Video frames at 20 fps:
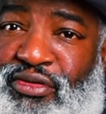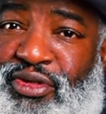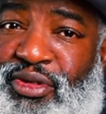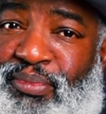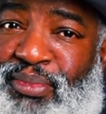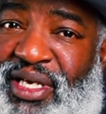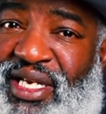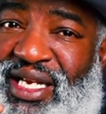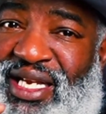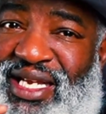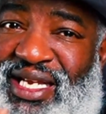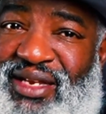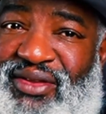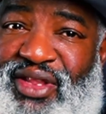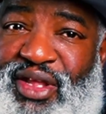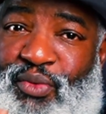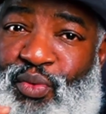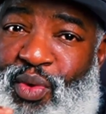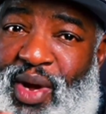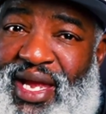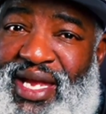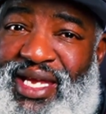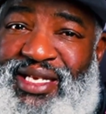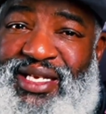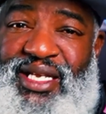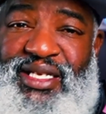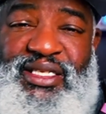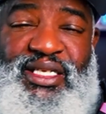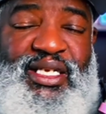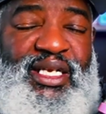but in the way
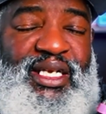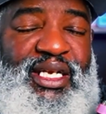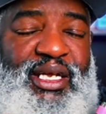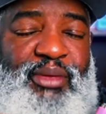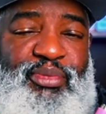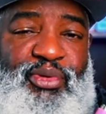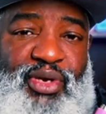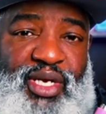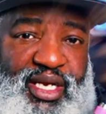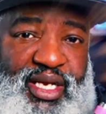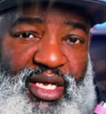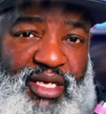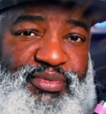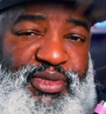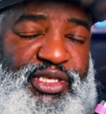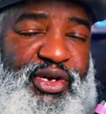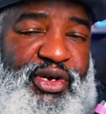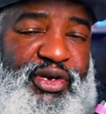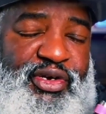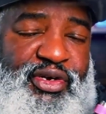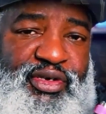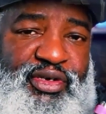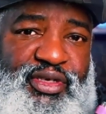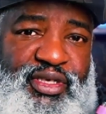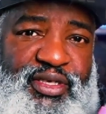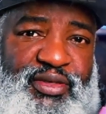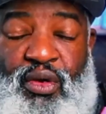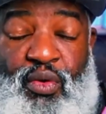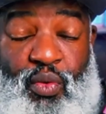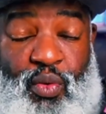that deliberately obscured.
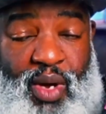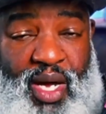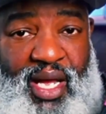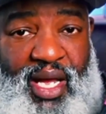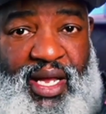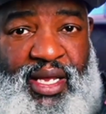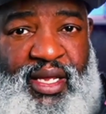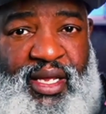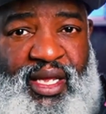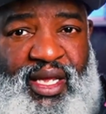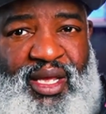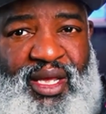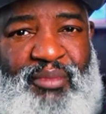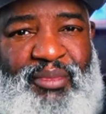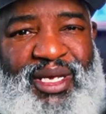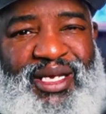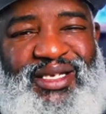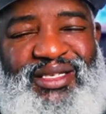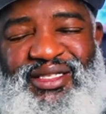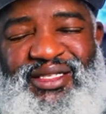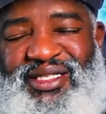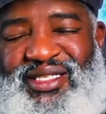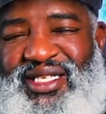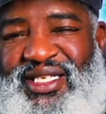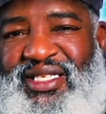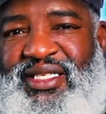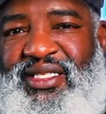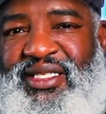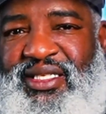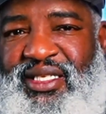Why? Because
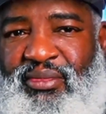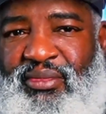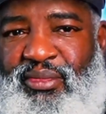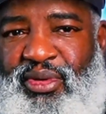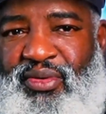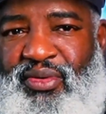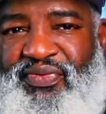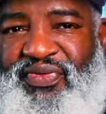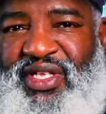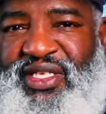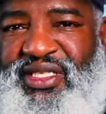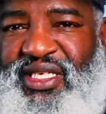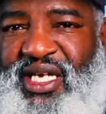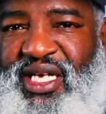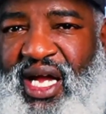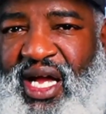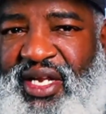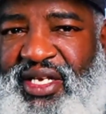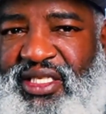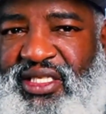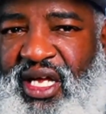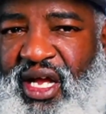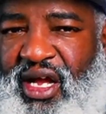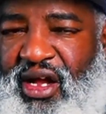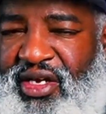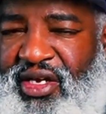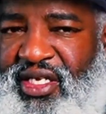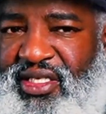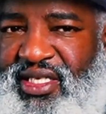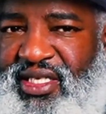this symbol, this goddess
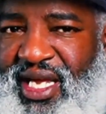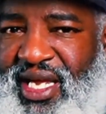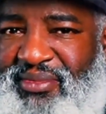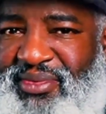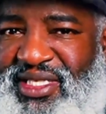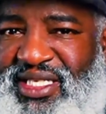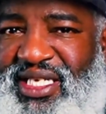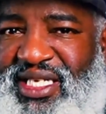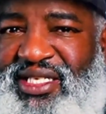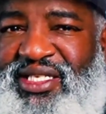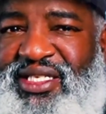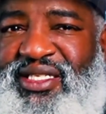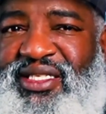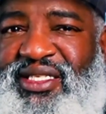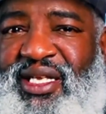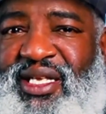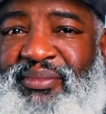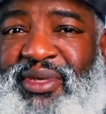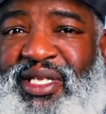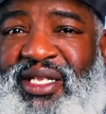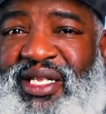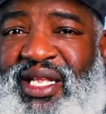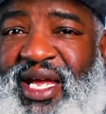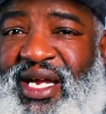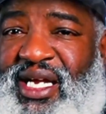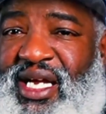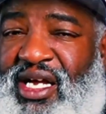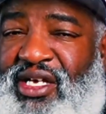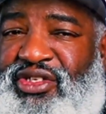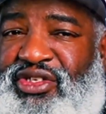archetype, teaches something
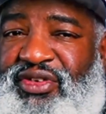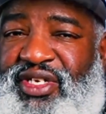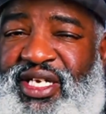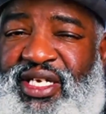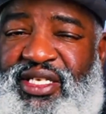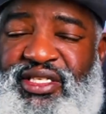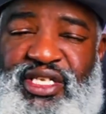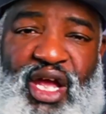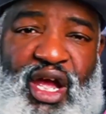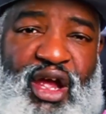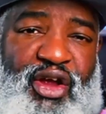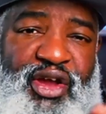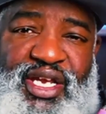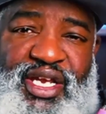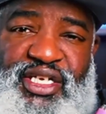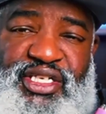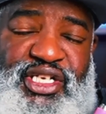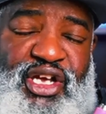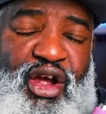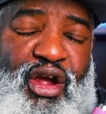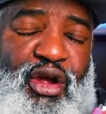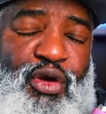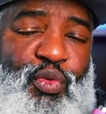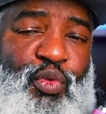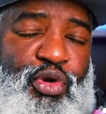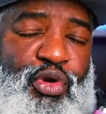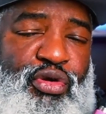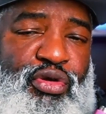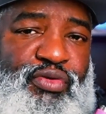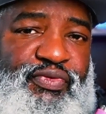that contradicts our entire
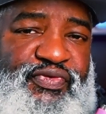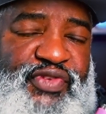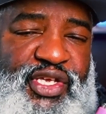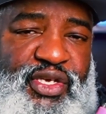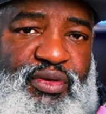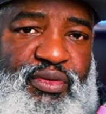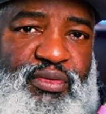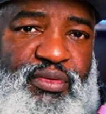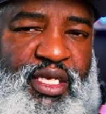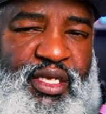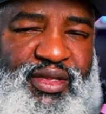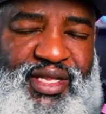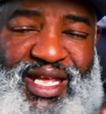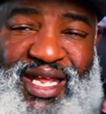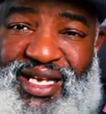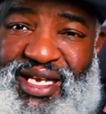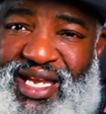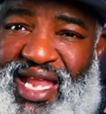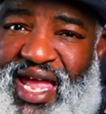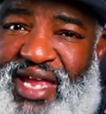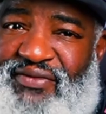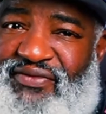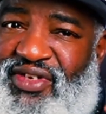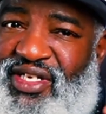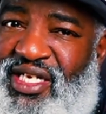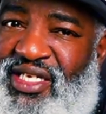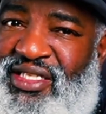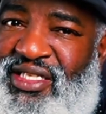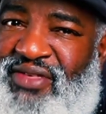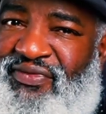worldview. That life
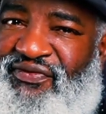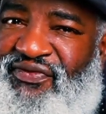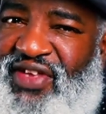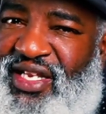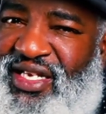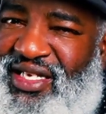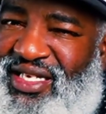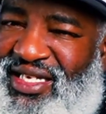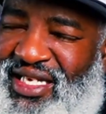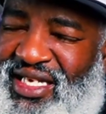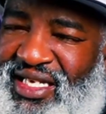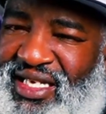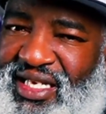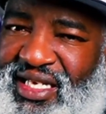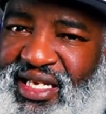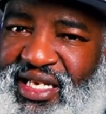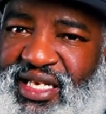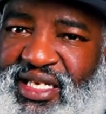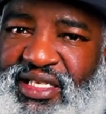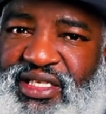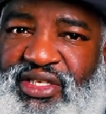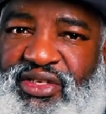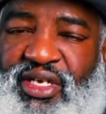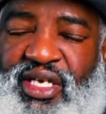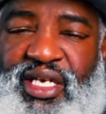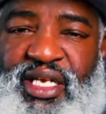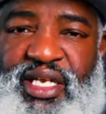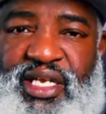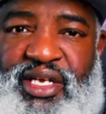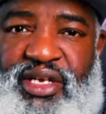doesn't fit neatly into a
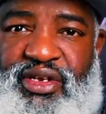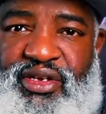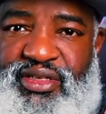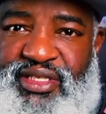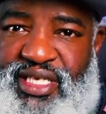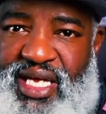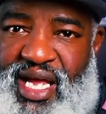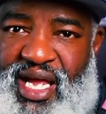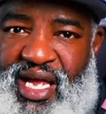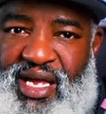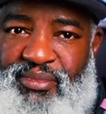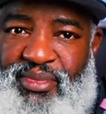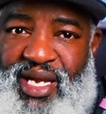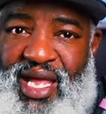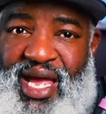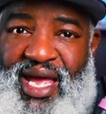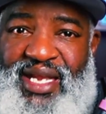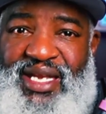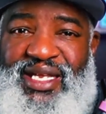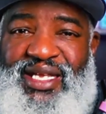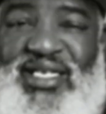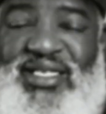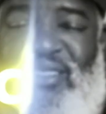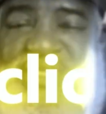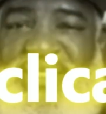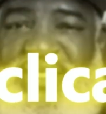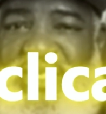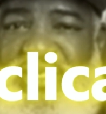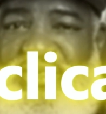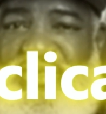linear timeline. It's
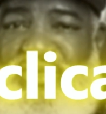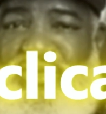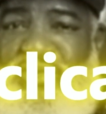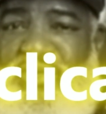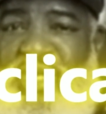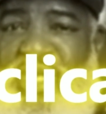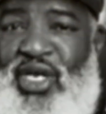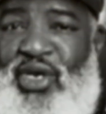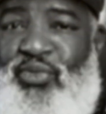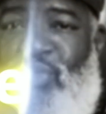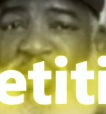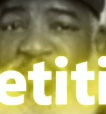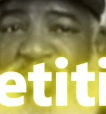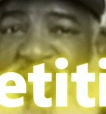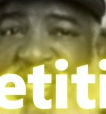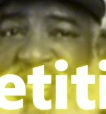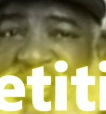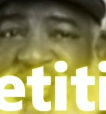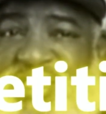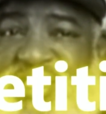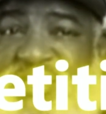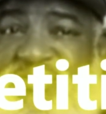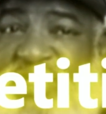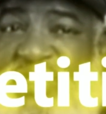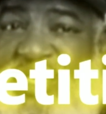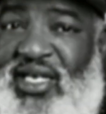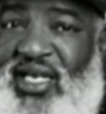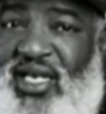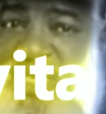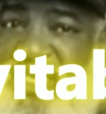cyclical, repetitive,
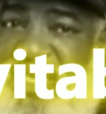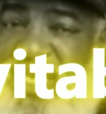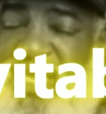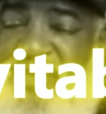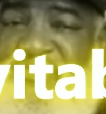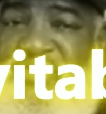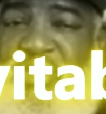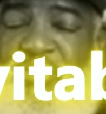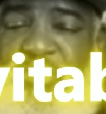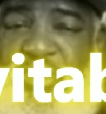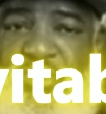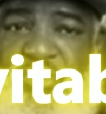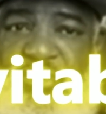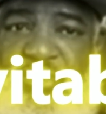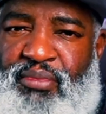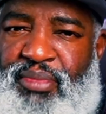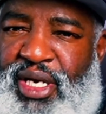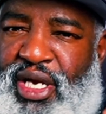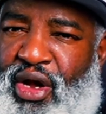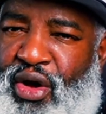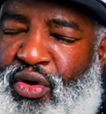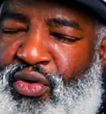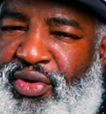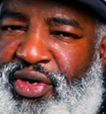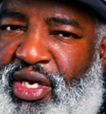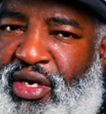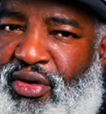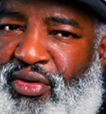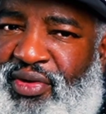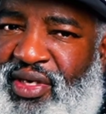inevitable. But hold
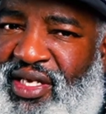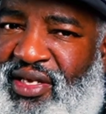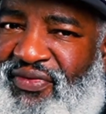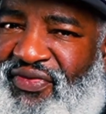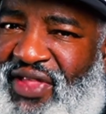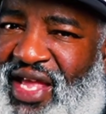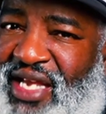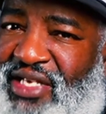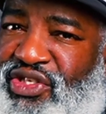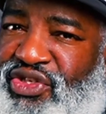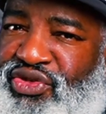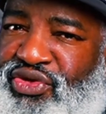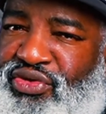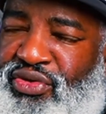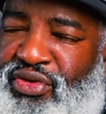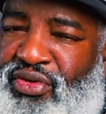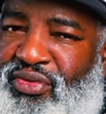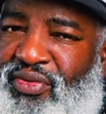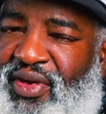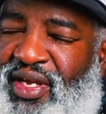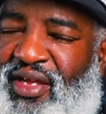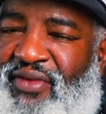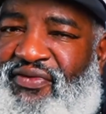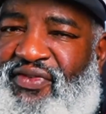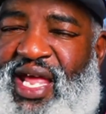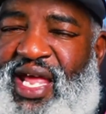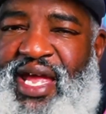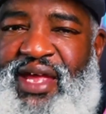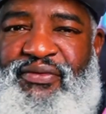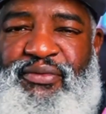on, if that's true, if
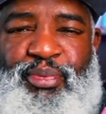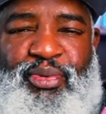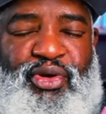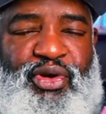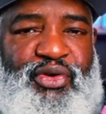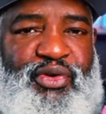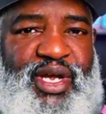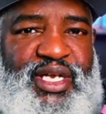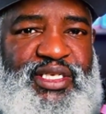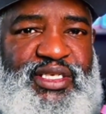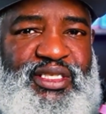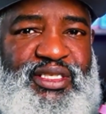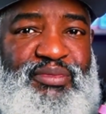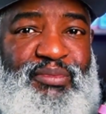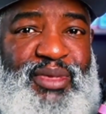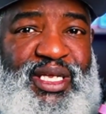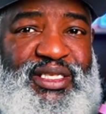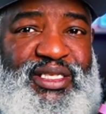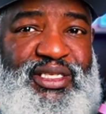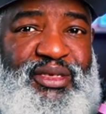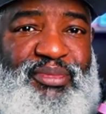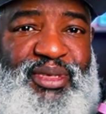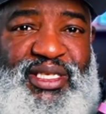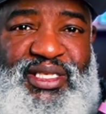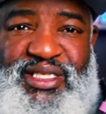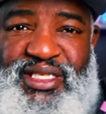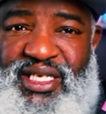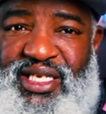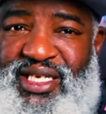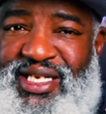life progression is meant to be
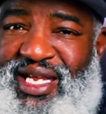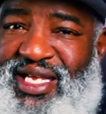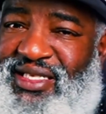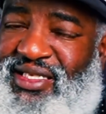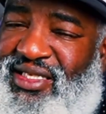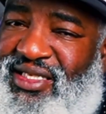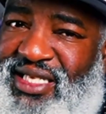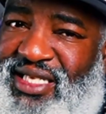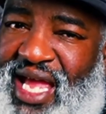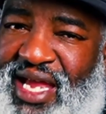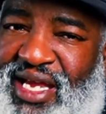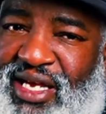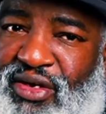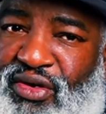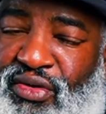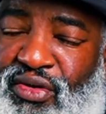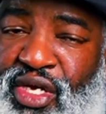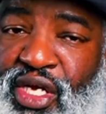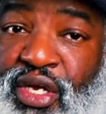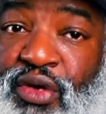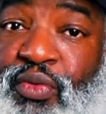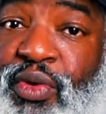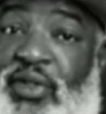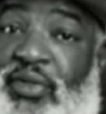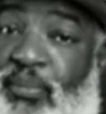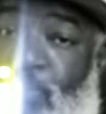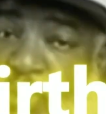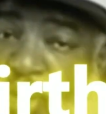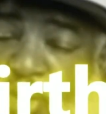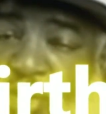seen as a cycle
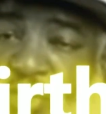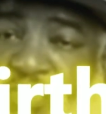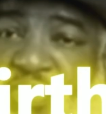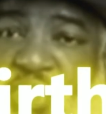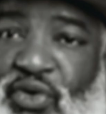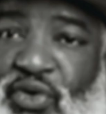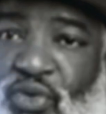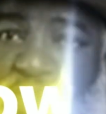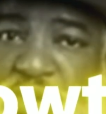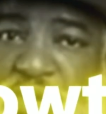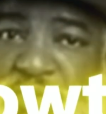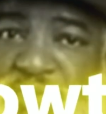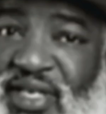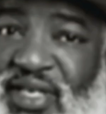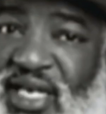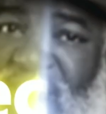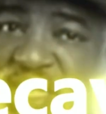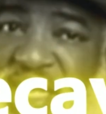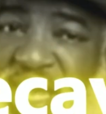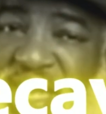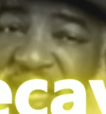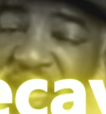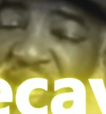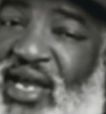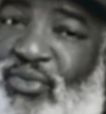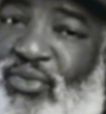with birth, growth, decay, and